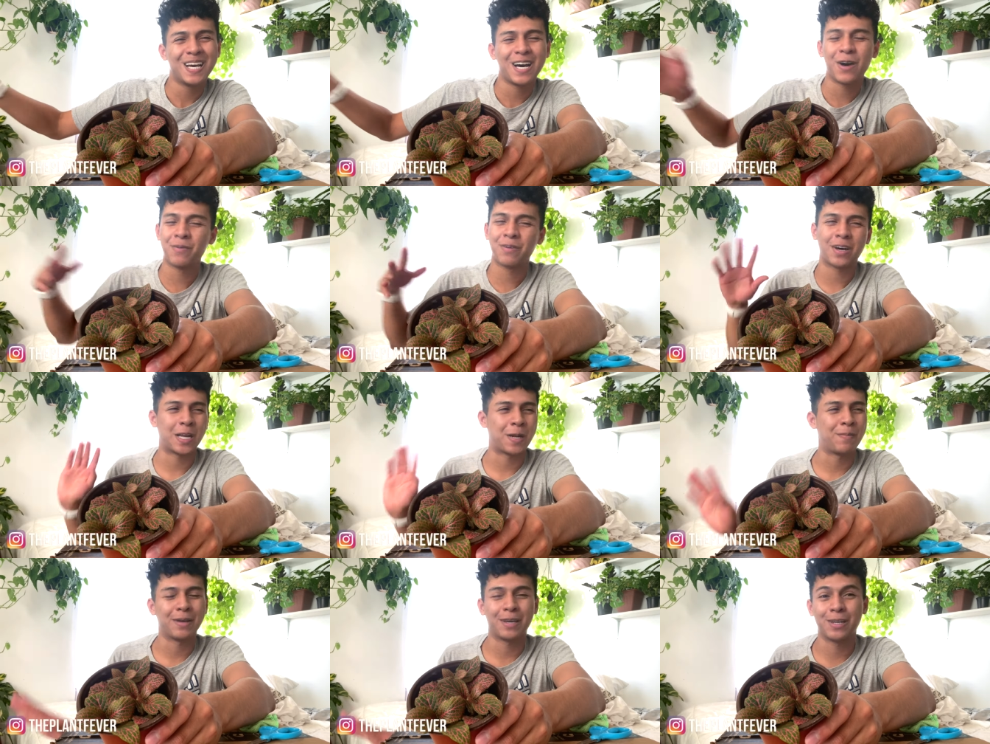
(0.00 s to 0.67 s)
oh my
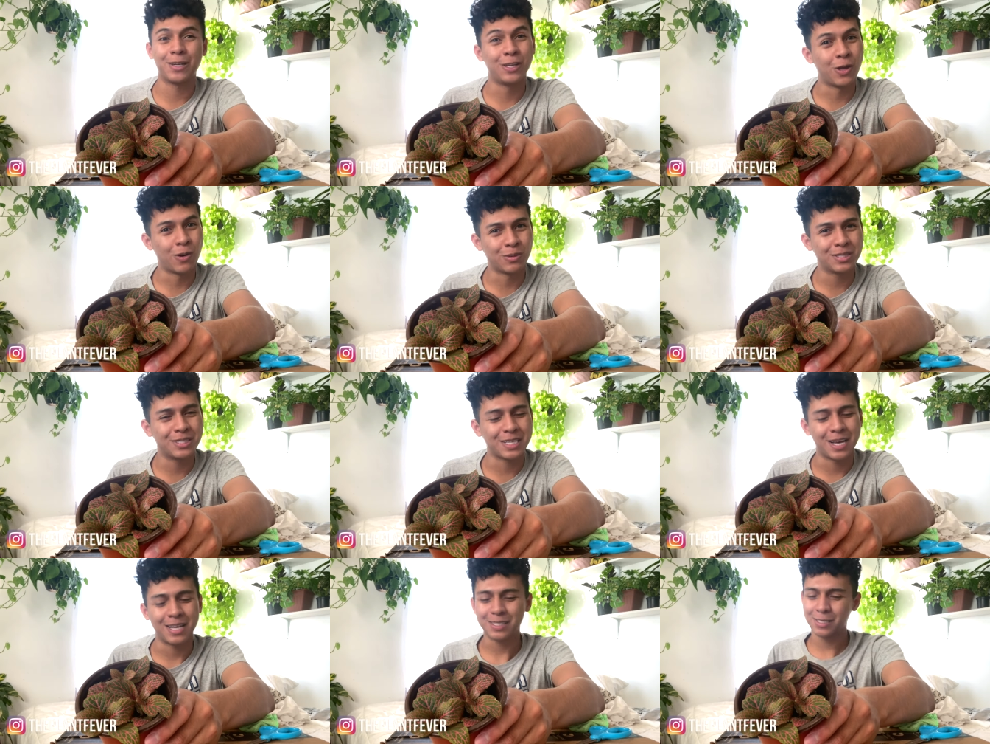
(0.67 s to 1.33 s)
god i'm making no
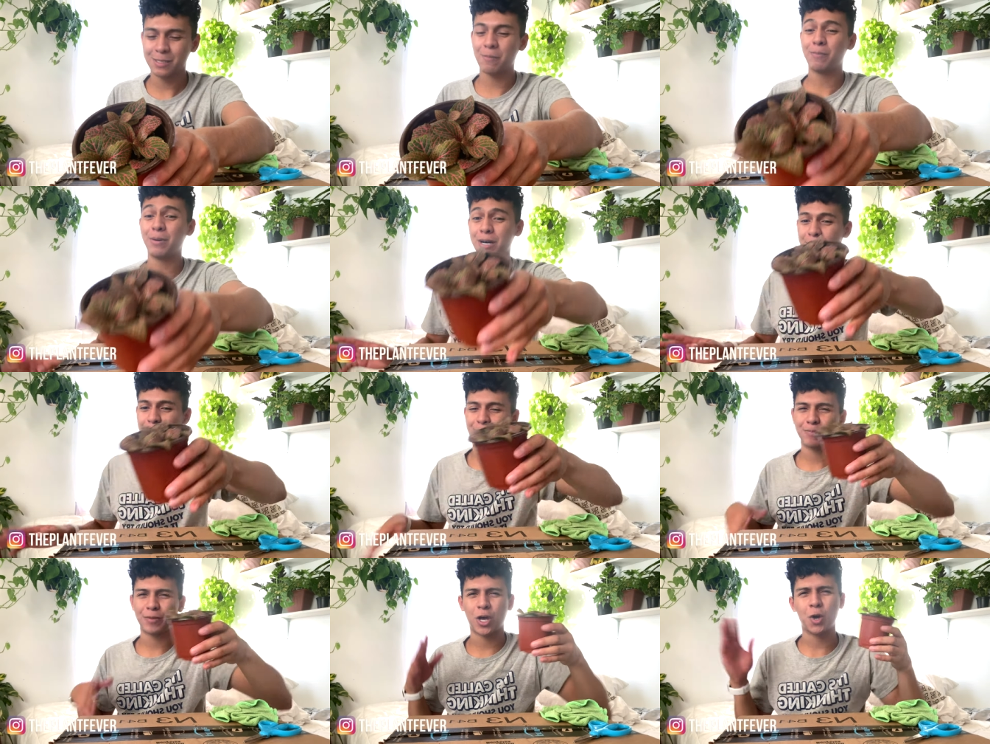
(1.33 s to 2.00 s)
sense
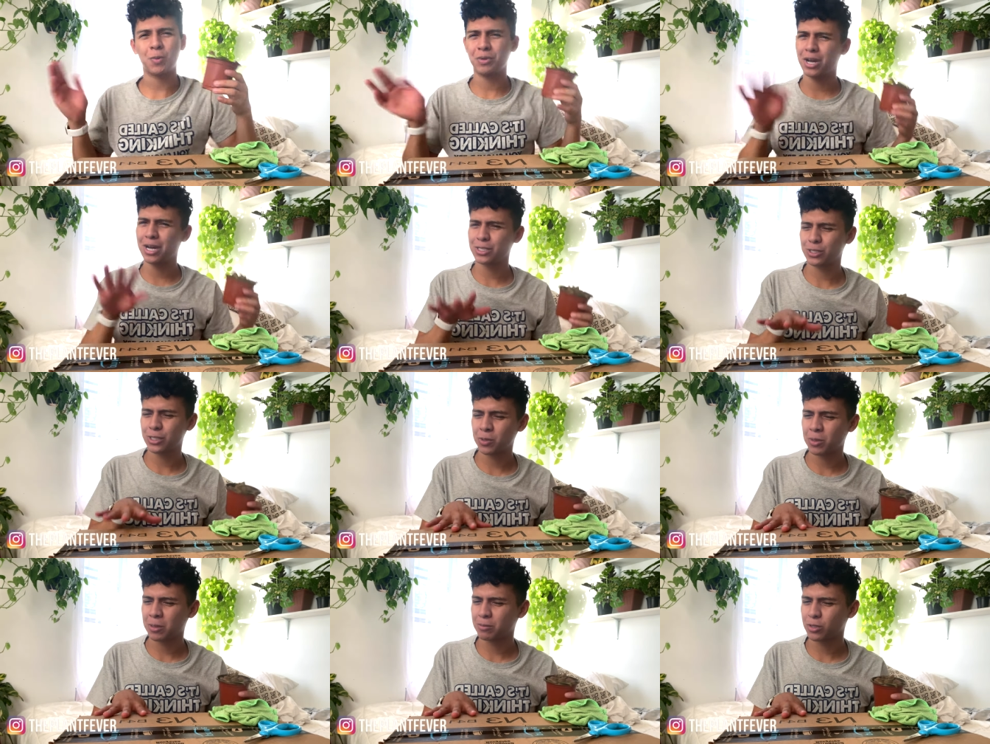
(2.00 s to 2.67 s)
but i hope you guys
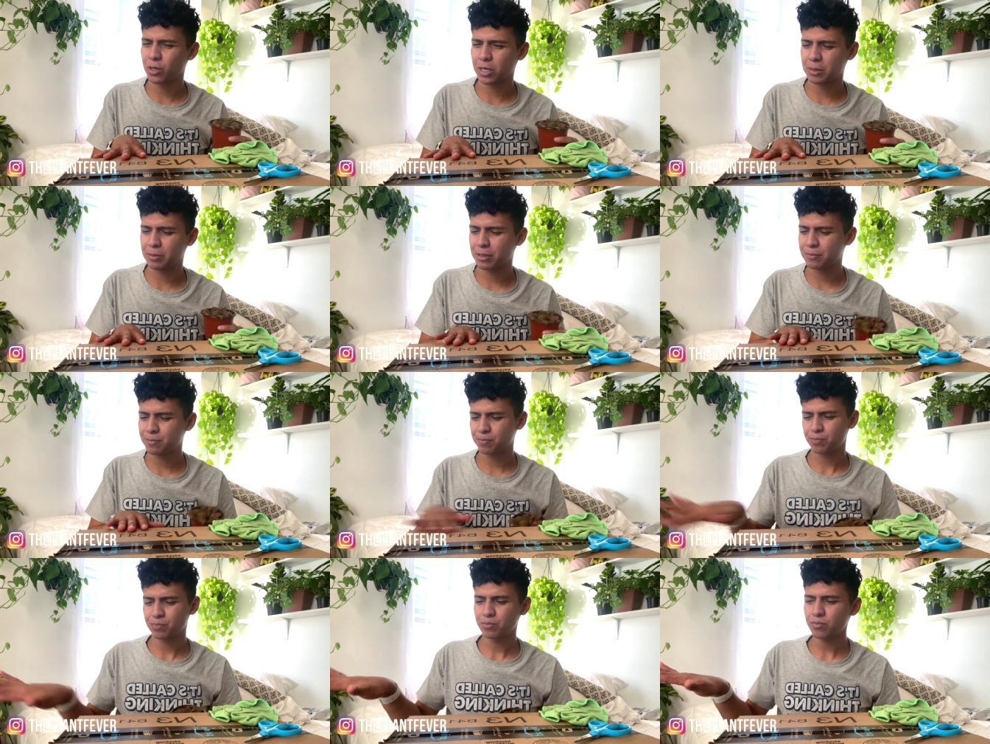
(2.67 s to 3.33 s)
understand what i'm talking
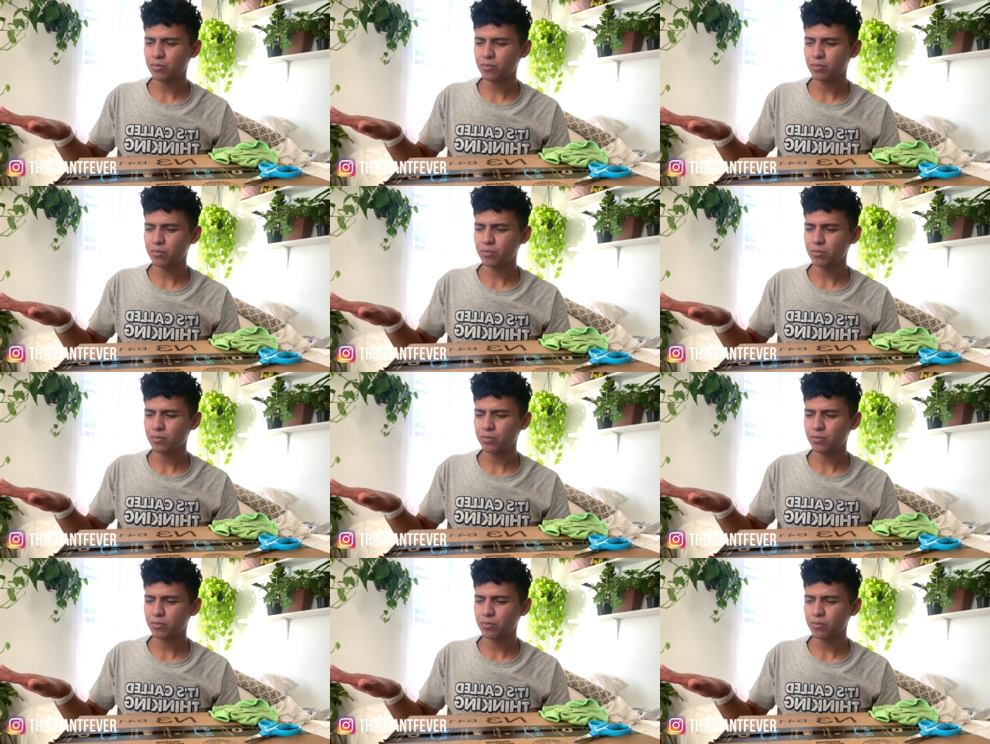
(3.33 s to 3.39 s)
about